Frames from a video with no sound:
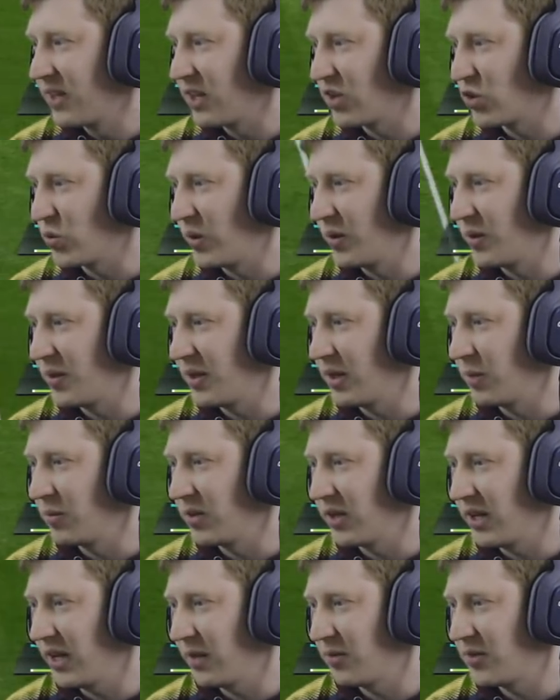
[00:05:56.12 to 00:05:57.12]
That's one thing I'm
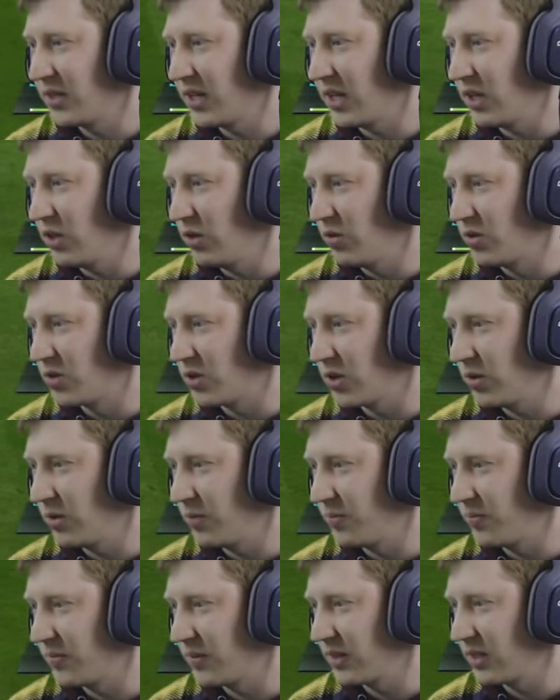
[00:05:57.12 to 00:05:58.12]
going to have to get used to
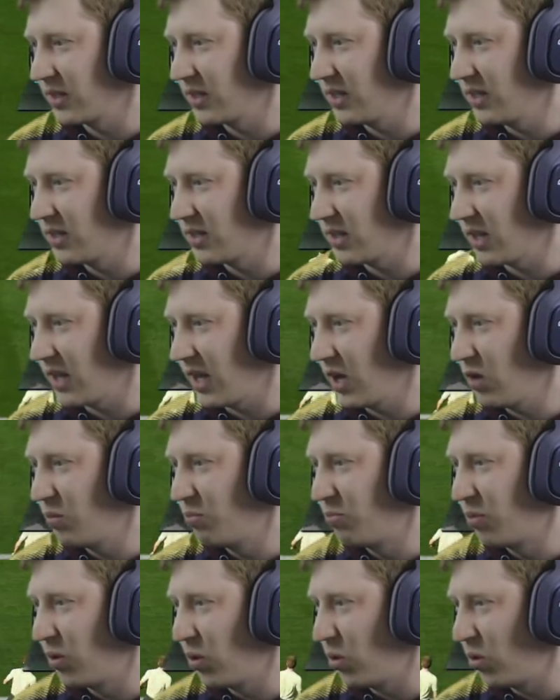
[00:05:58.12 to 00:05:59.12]
is how
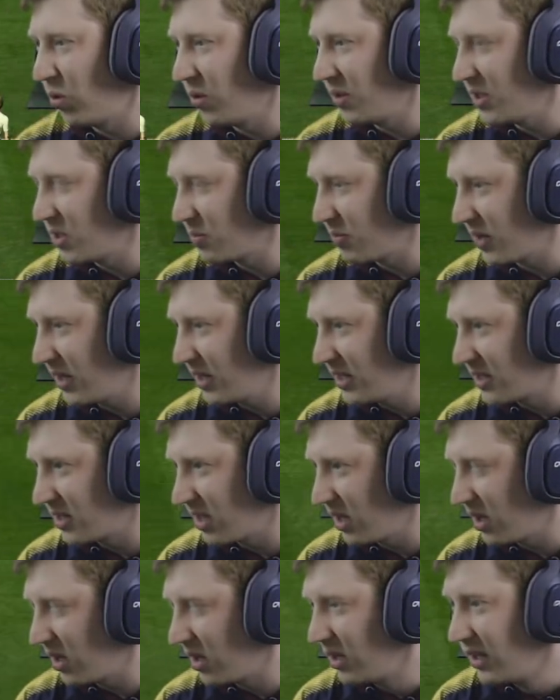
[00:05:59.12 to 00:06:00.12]
poor these players
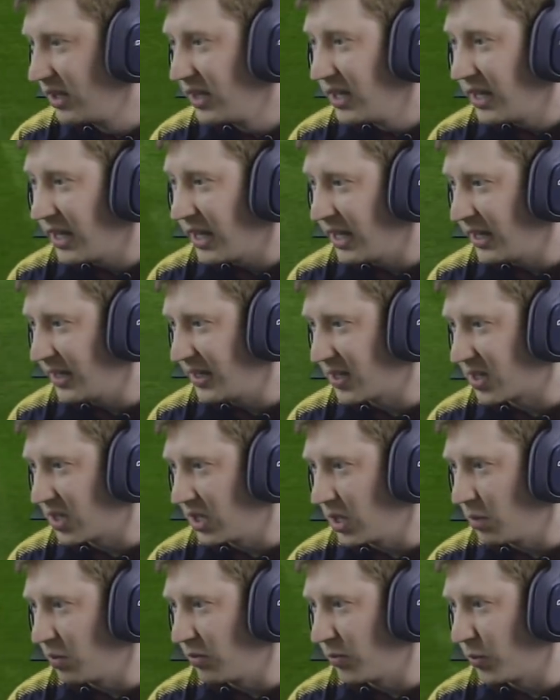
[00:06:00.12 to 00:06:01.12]
are
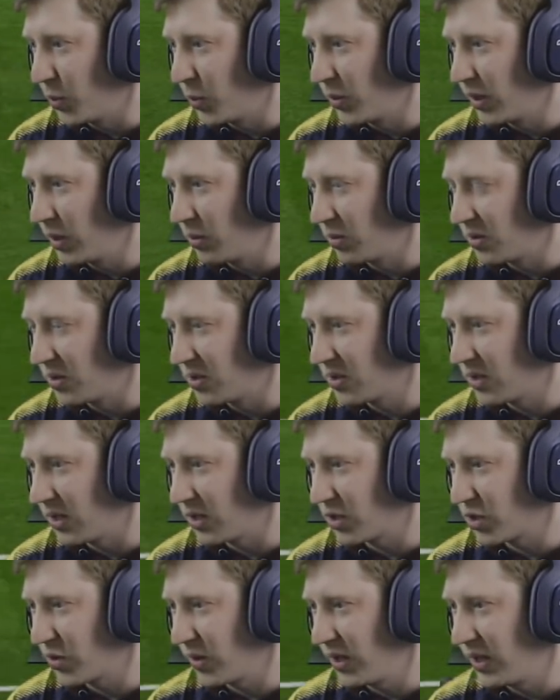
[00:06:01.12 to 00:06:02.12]
initially before we're able to
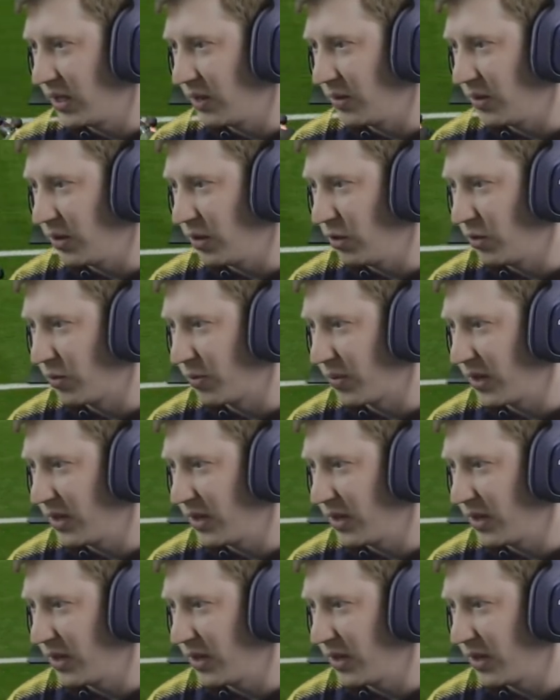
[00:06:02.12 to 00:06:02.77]
start training the youth